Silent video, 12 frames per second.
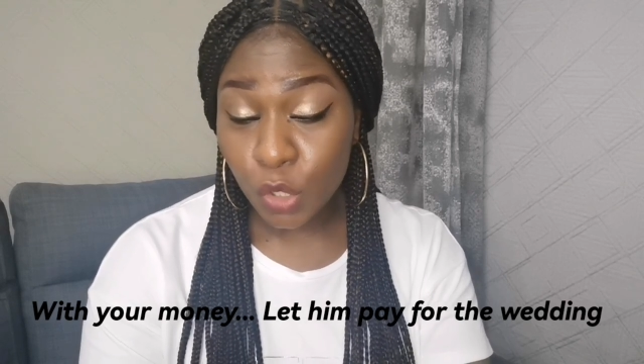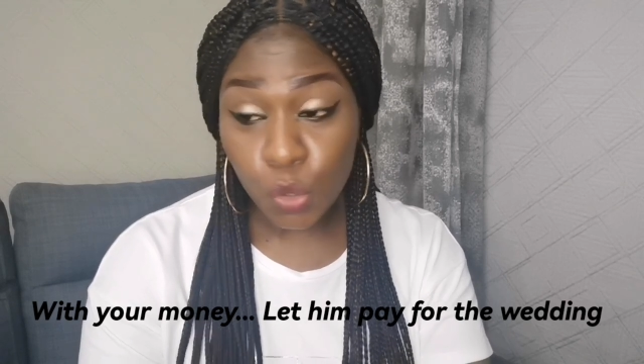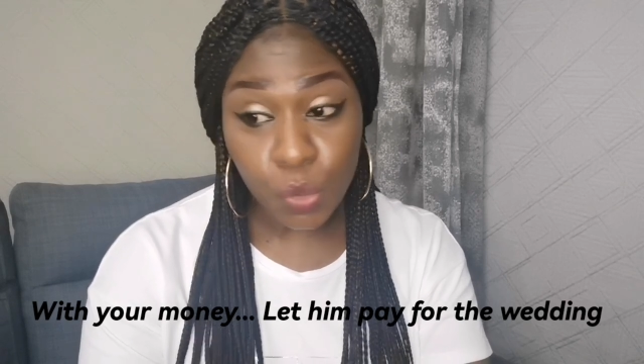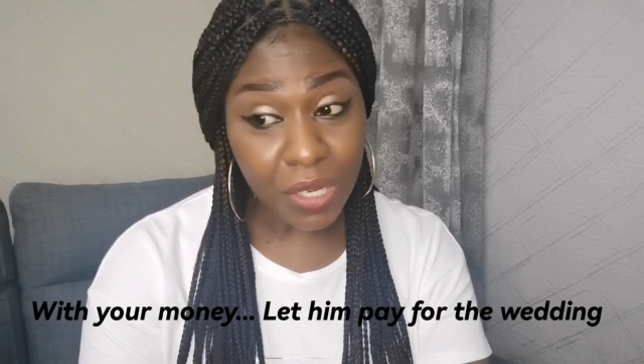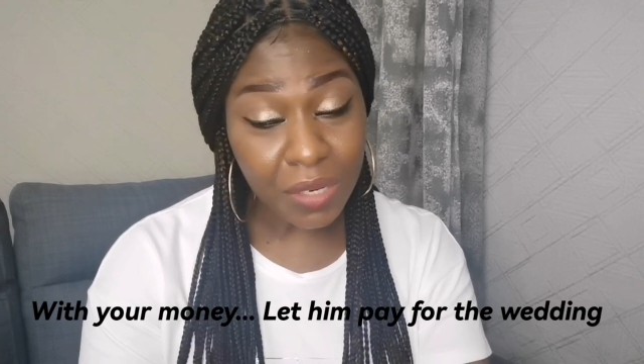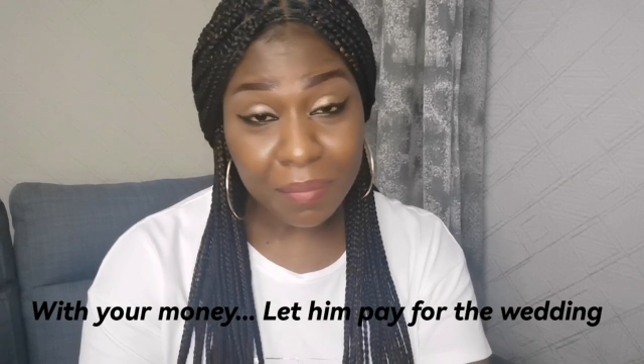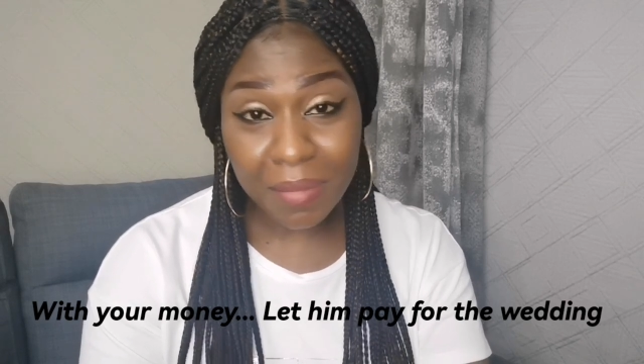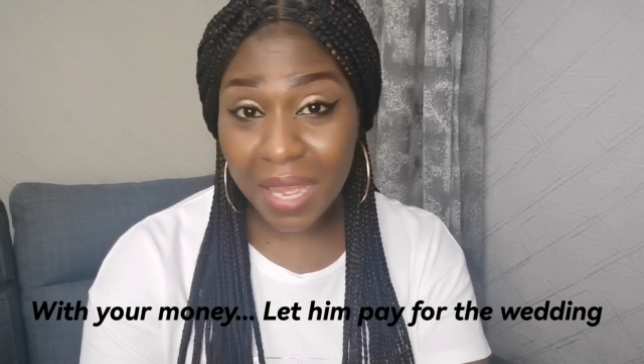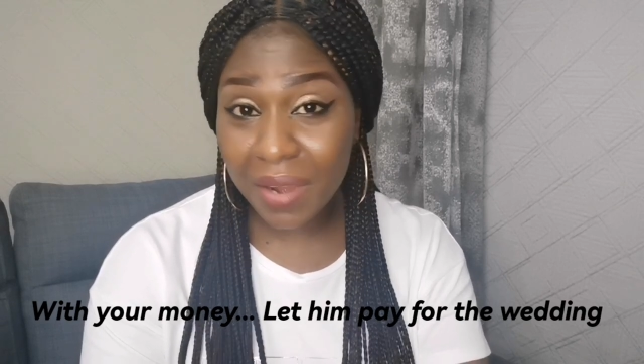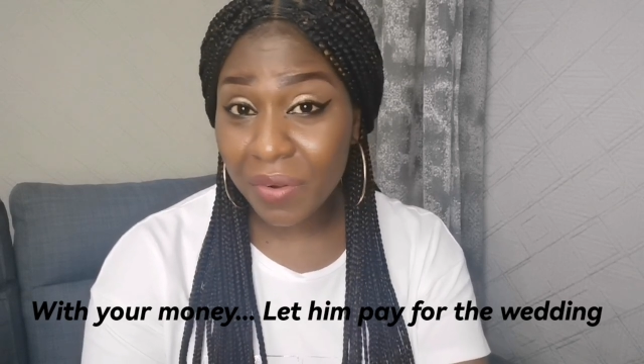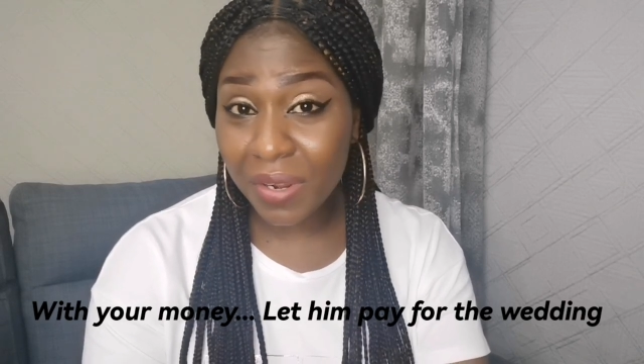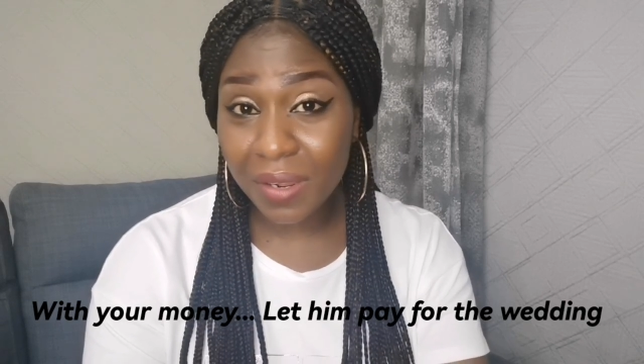You can
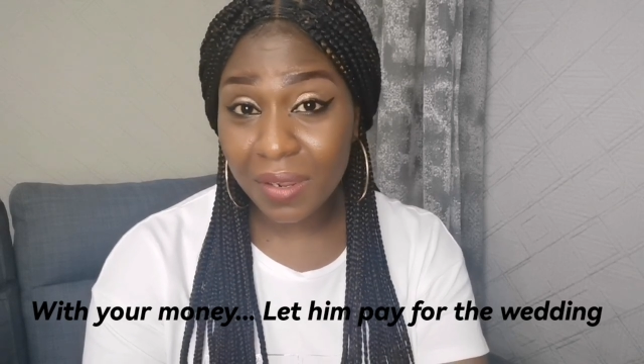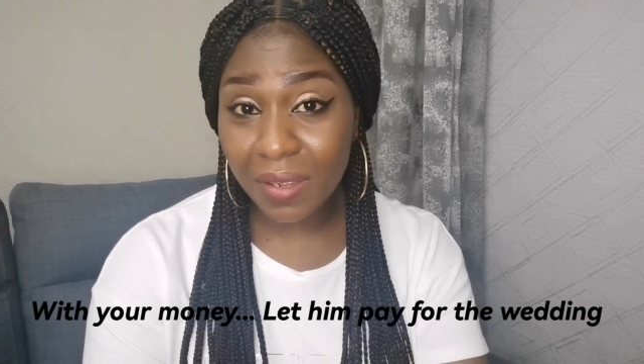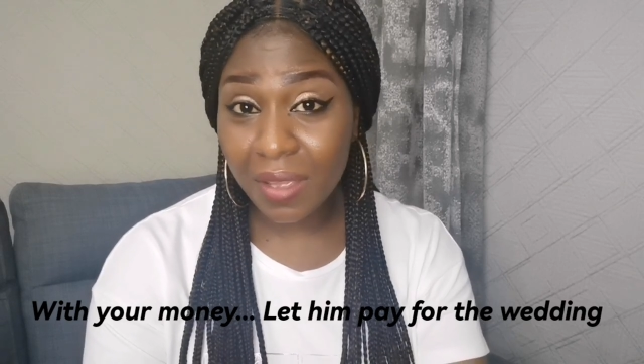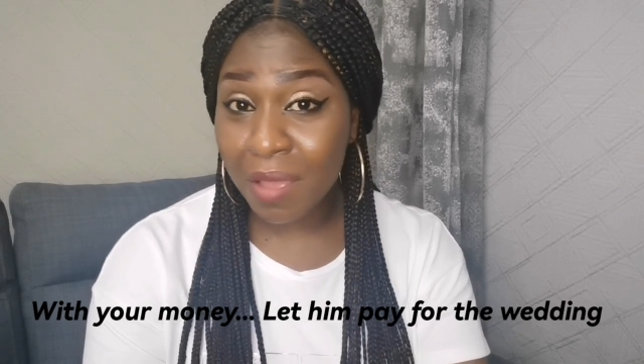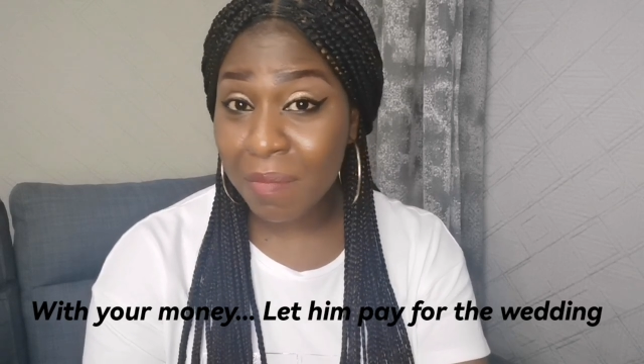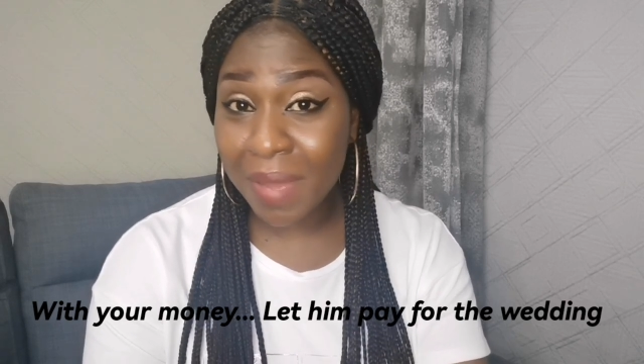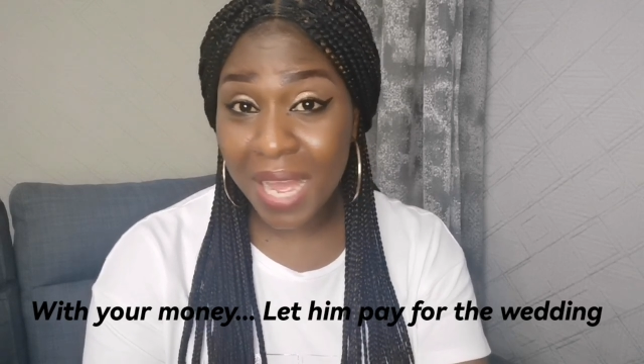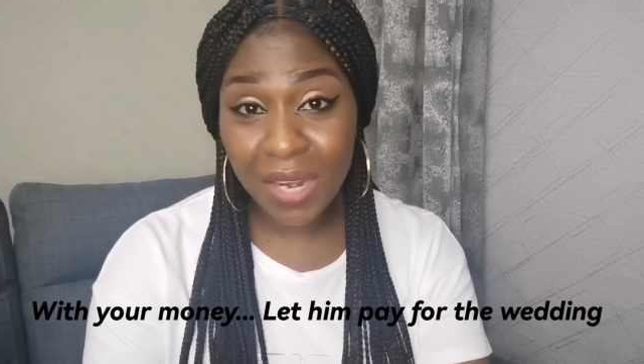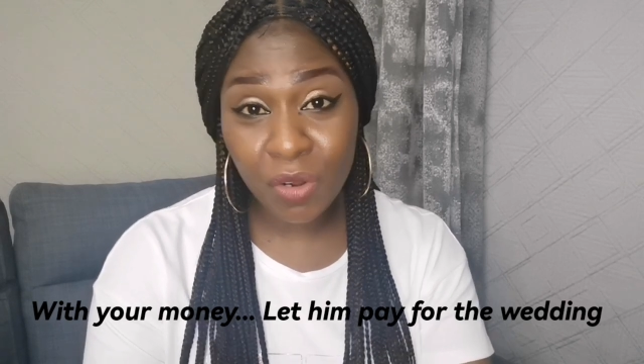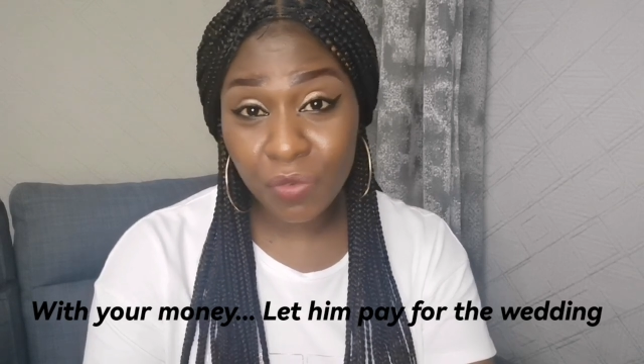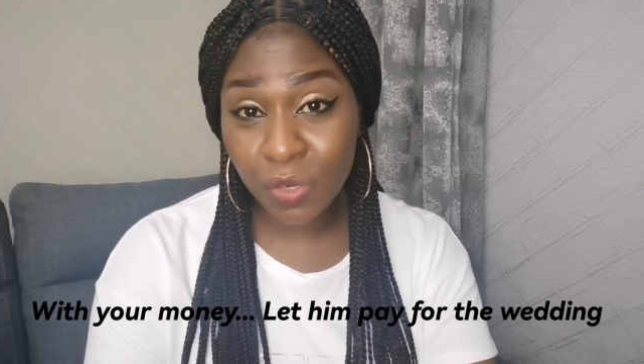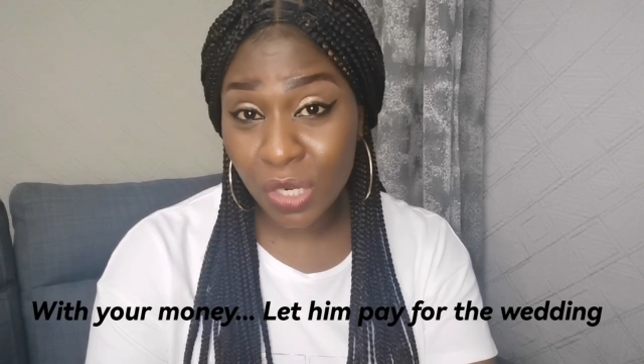marry a
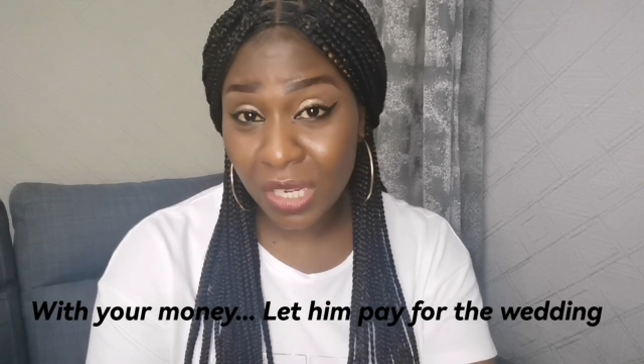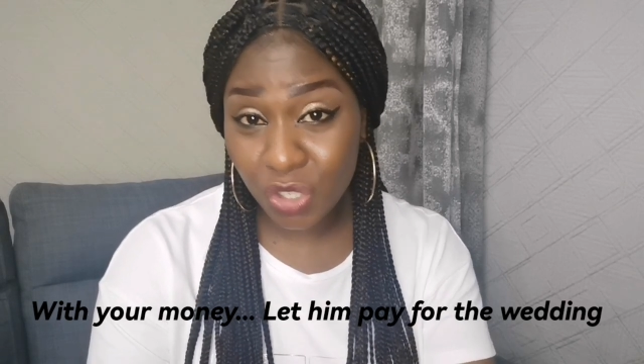man of your